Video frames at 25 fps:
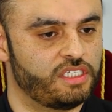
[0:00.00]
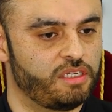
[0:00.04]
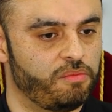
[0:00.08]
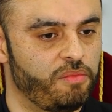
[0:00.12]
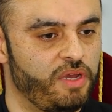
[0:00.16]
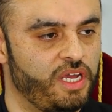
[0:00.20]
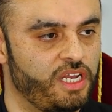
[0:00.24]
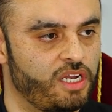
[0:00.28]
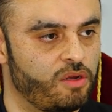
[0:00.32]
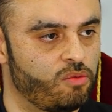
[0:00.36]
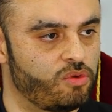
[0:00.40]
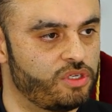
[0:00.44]

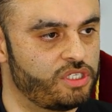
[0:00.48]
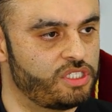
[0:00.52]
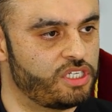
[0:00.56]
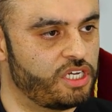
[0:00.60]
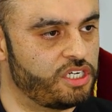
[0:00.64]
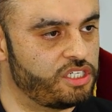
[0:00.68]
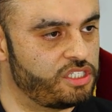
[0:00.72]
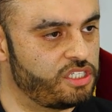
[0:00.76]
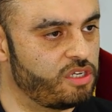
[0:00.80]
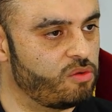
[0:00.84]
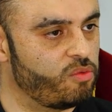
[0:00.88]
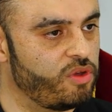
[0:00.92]
demeanor was
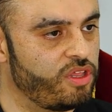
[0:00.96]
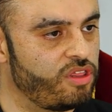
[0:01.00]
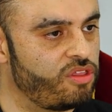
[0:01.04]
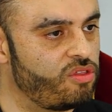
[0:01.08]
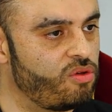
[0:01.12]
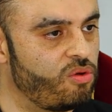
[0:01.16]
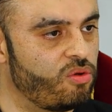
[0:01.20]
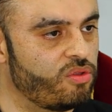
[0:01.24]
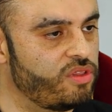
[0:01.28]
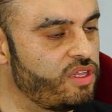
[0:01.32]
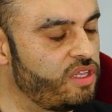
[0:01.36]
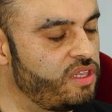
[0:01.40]
such that we
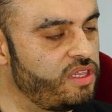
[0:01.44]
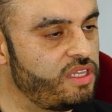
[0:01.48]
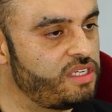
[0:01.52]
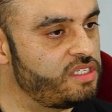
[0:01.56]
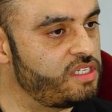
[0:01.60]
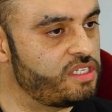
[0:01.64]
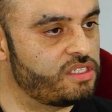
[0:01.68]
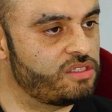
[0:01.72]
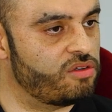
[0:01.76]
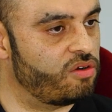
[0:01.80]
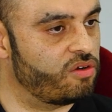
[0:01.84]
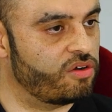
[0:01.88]
thought that
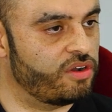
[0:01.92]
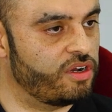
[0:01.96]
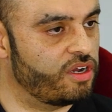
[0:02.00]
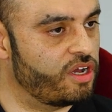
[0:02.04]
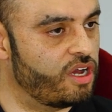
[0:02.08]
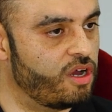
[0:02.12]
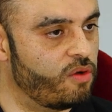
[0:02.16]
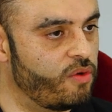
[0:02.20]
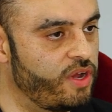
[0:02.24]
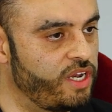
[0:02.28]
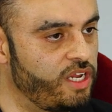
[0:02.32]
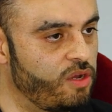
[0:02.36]
this is not going to
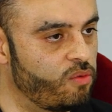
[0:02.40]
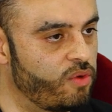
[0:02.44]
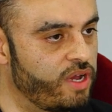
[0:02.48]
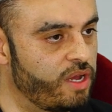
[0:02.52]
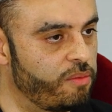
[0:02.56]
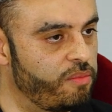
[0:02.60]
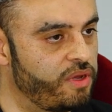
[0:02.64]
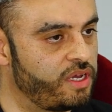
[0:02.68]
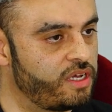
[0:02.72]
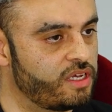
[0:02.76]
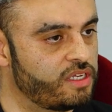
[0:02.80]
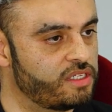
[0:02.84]
go
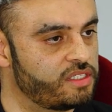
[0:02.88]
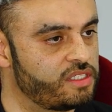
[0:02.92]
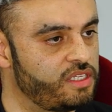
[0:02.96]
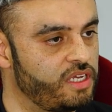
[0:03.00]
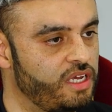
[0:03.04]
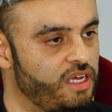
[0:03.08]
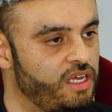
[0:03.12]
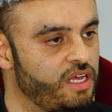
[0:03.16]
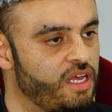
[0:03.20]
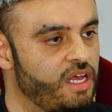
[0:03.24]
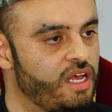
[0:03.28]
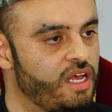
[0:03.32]
anywhere, because the